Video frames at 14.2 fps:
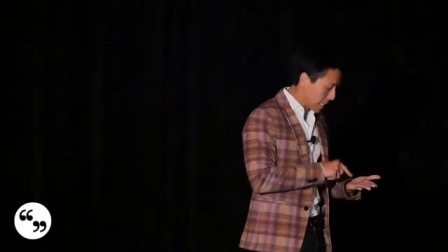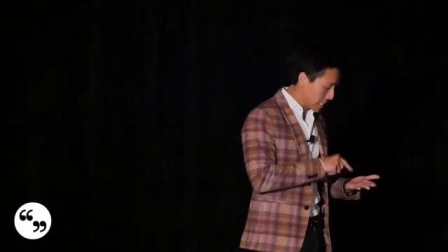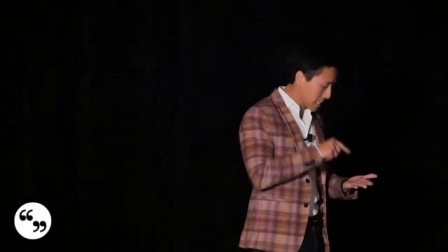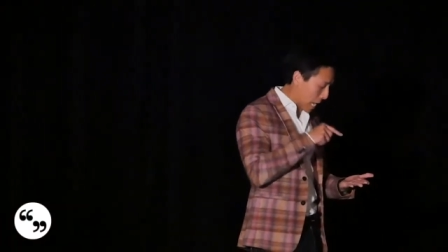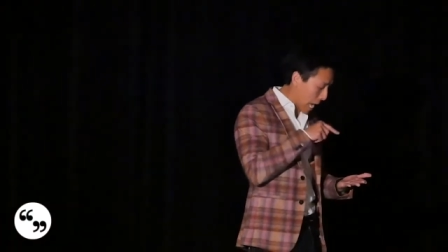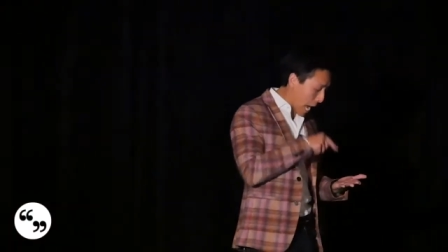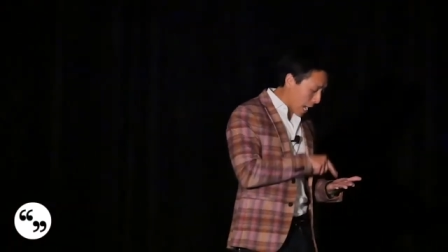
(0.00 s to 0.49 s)

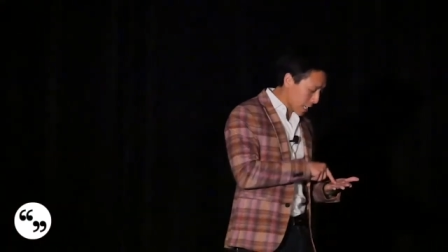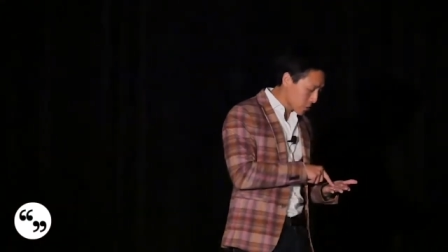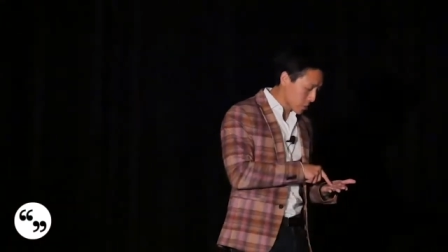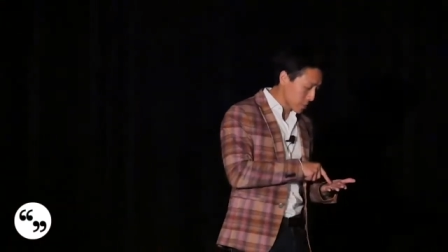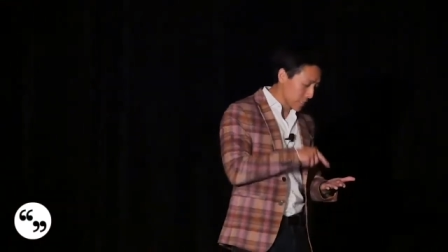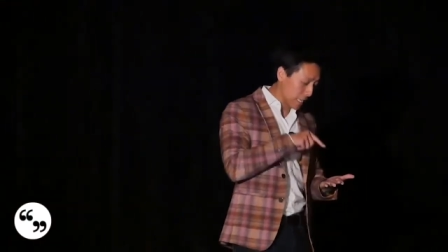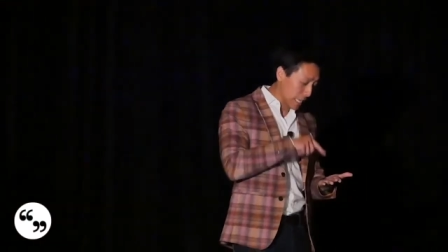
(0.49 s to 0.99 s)
he's
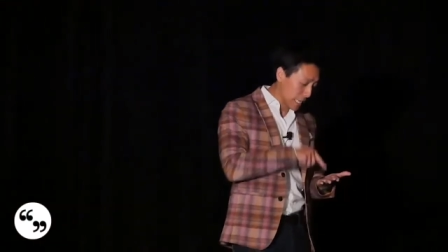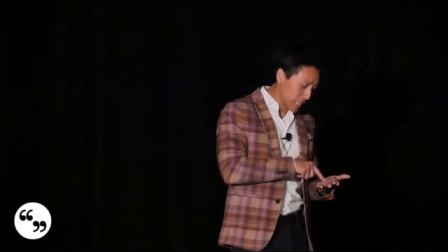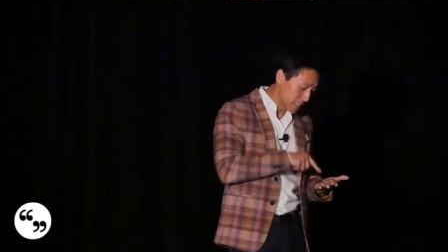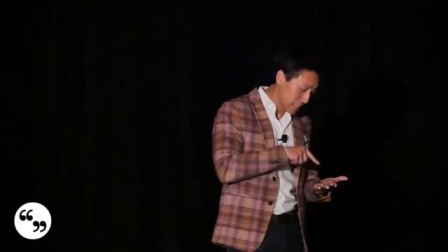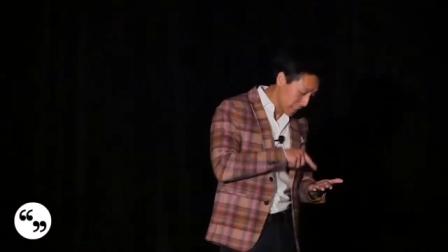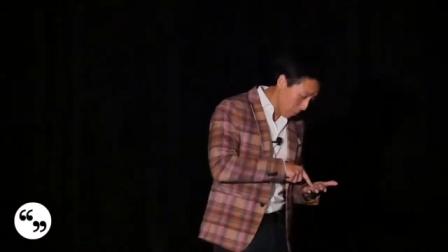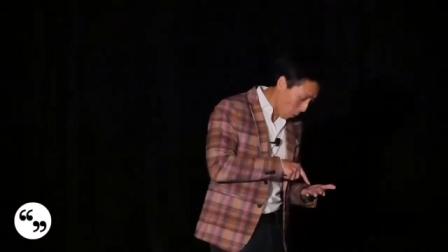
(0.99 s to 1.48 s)
actually in
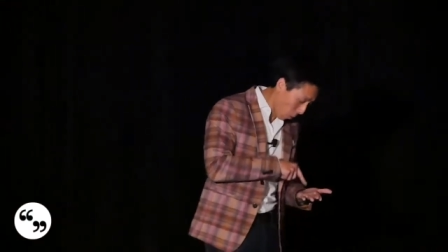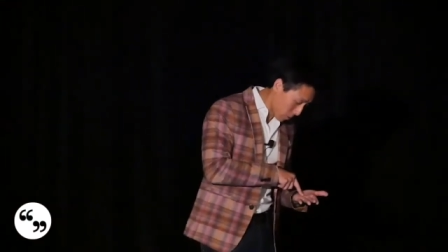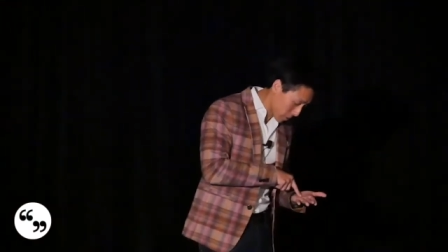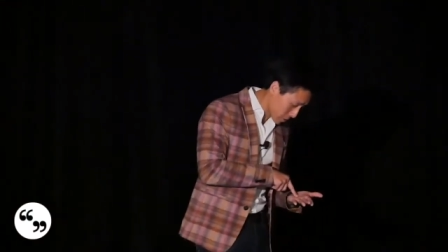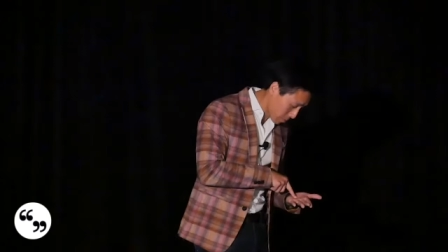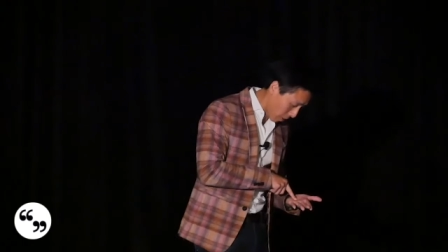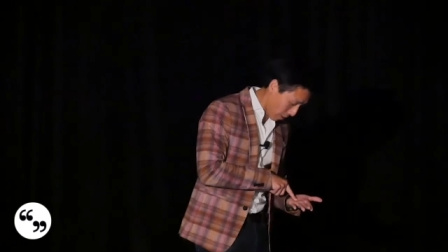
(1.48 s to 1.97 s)
the Tim
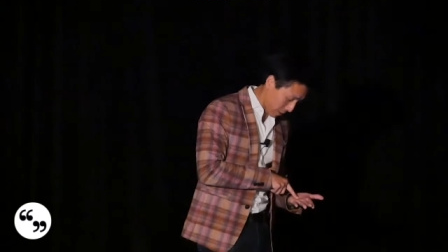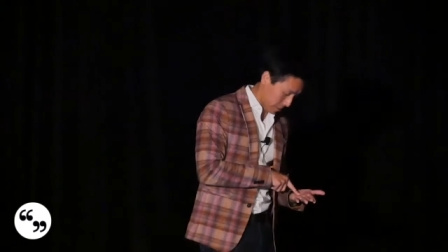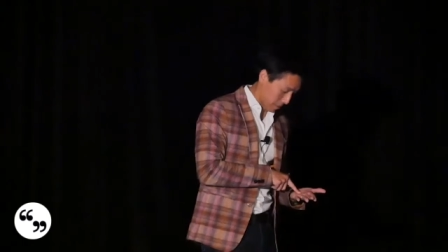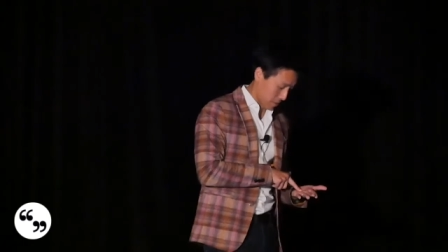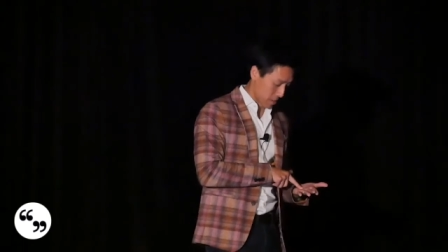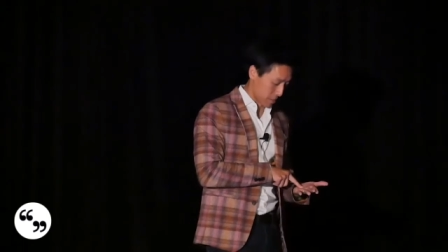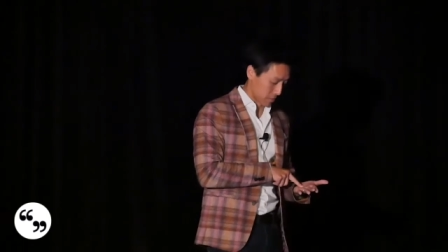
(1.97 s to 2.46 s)
Hortons
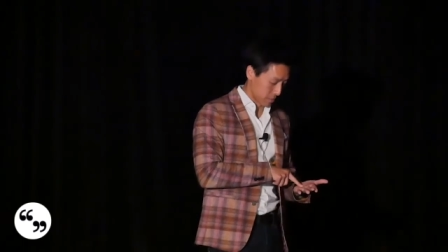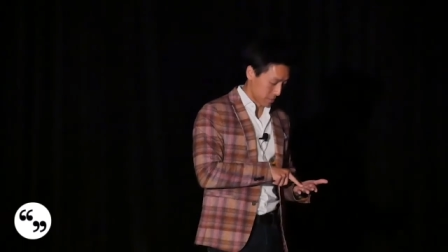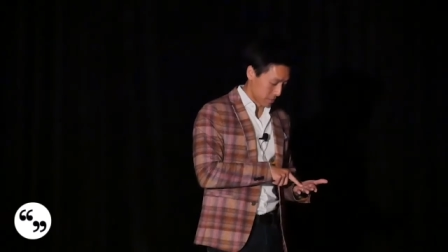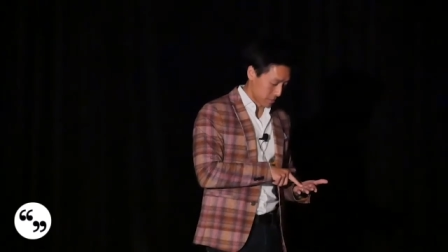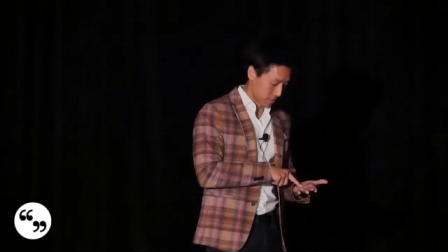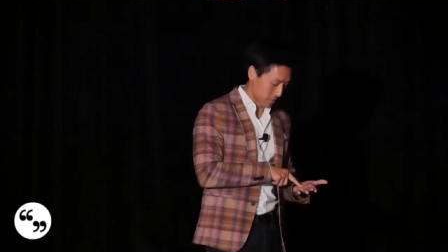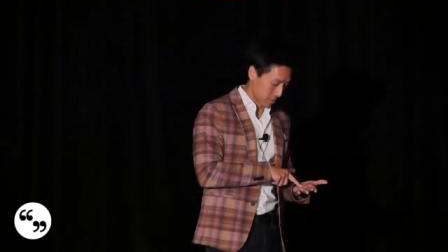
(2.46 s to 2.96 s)
parking lot,
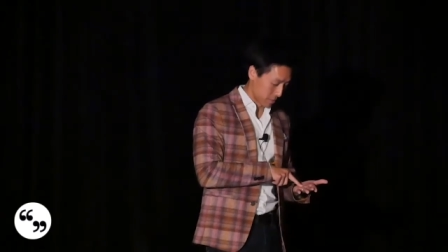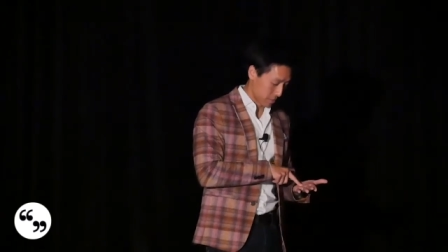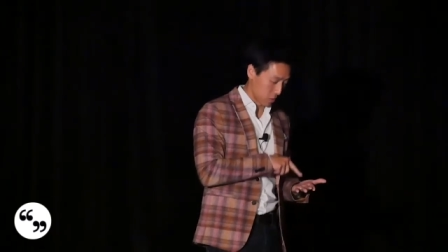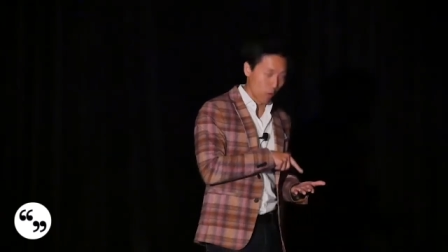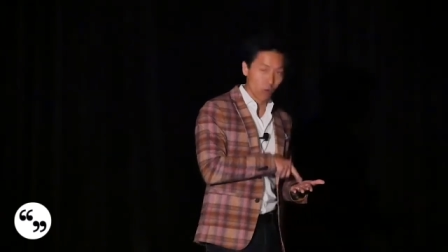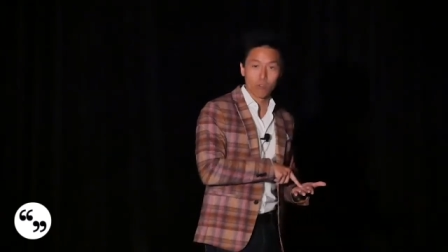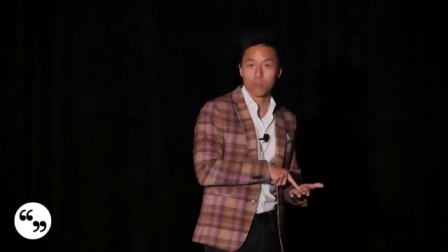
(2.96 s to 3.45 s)

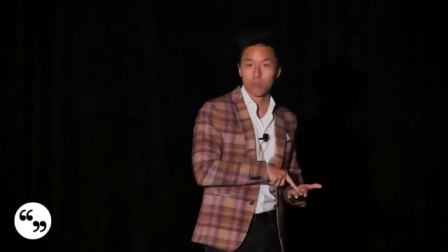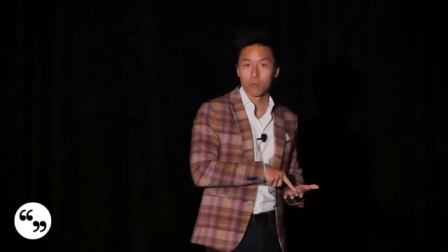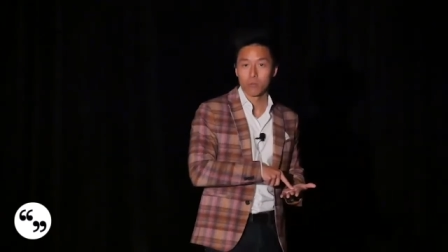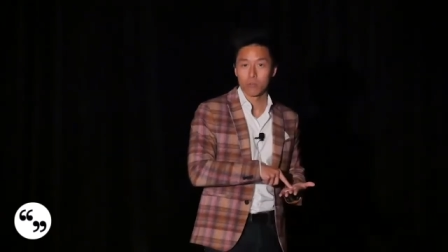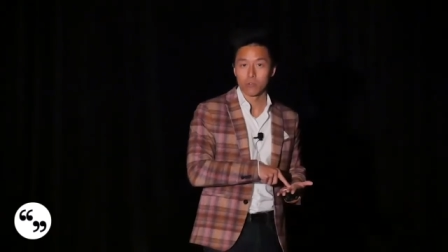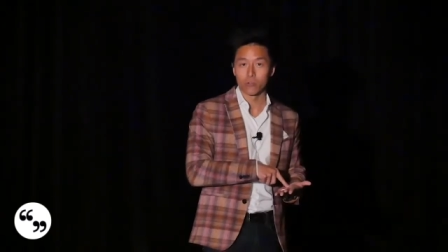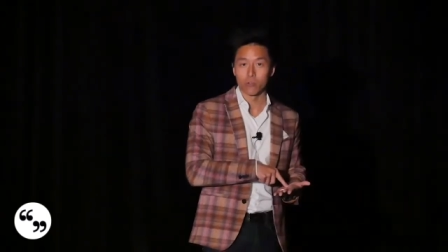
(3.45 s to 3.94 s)
going
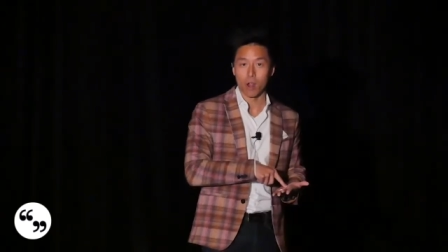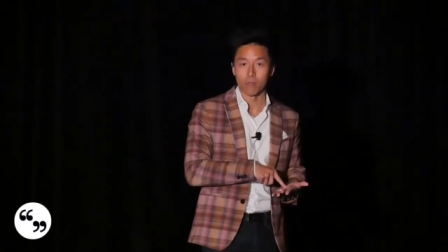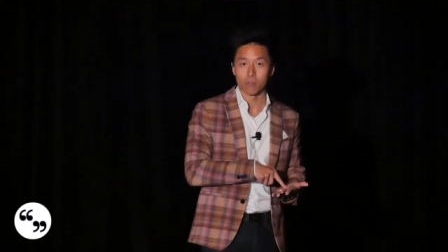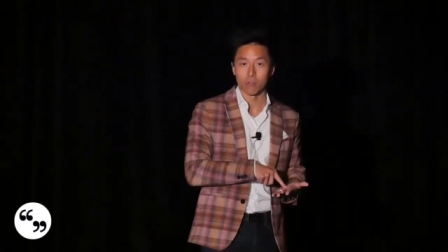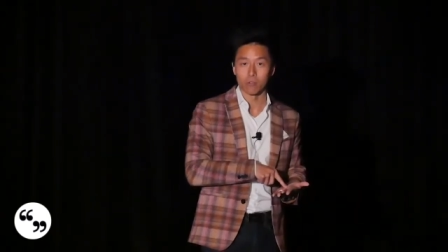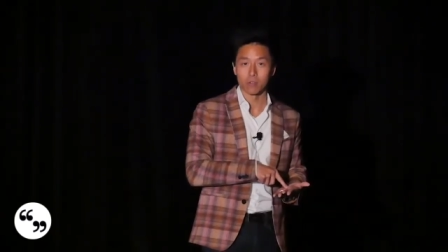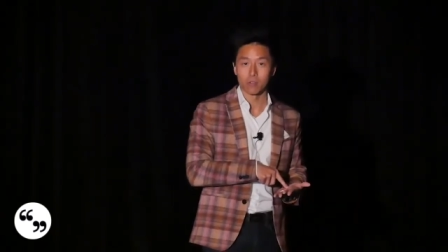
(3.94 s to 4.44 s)
through the
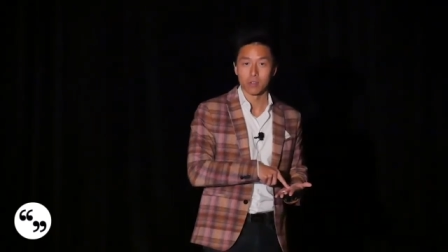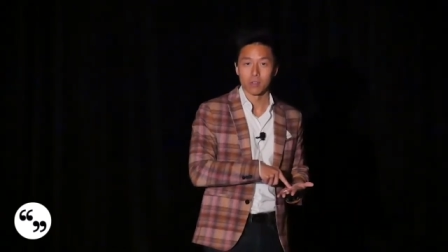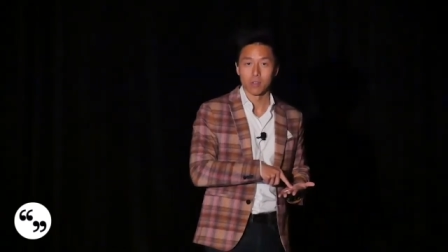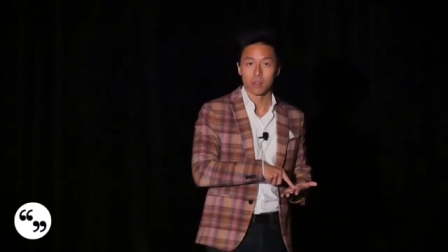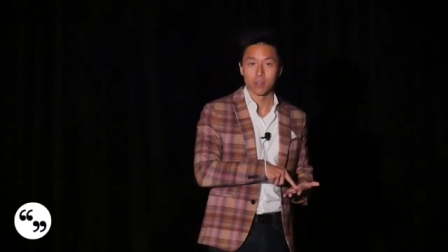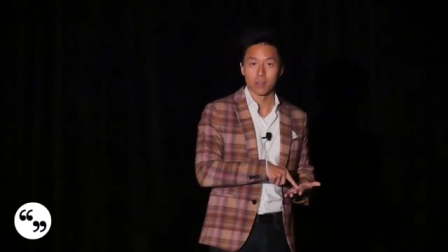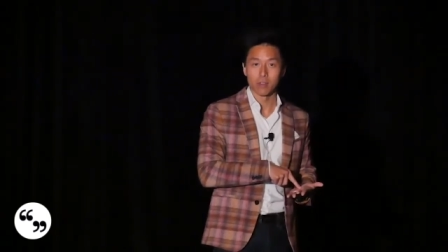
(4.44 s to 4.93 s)
drive-thru,
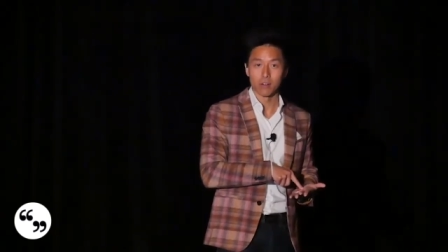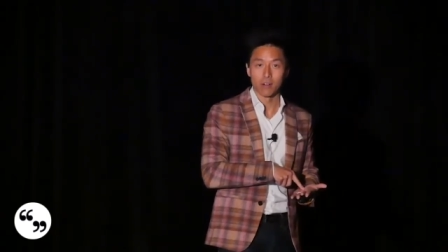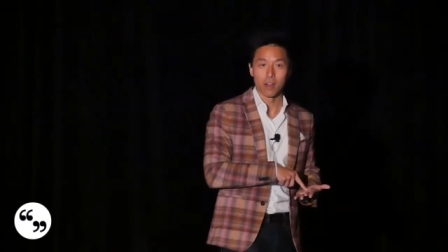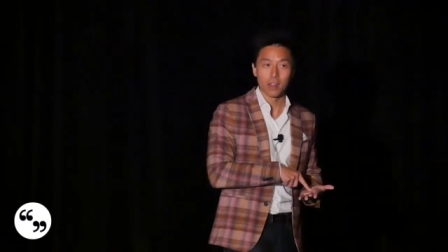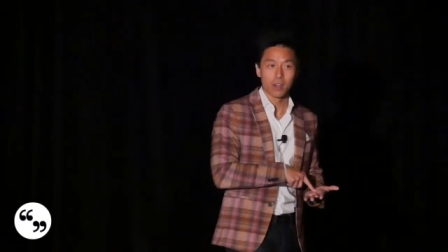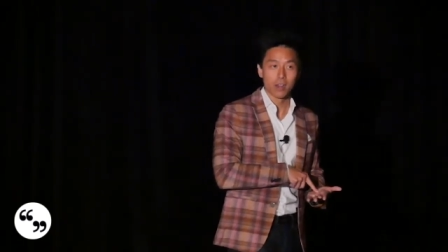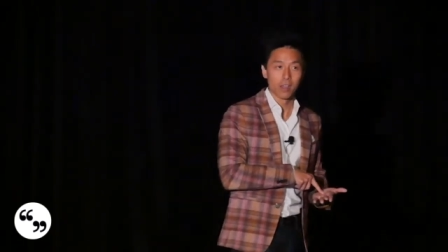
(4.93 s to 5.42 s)

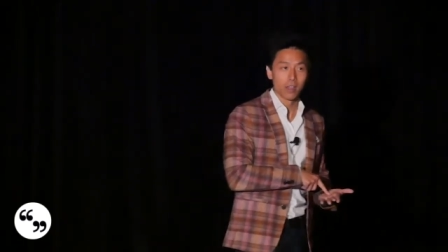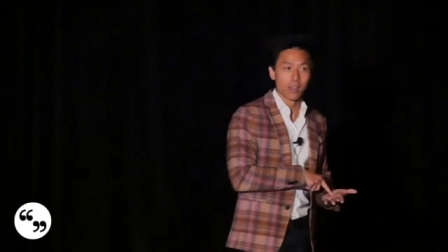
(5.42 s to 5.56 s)
right?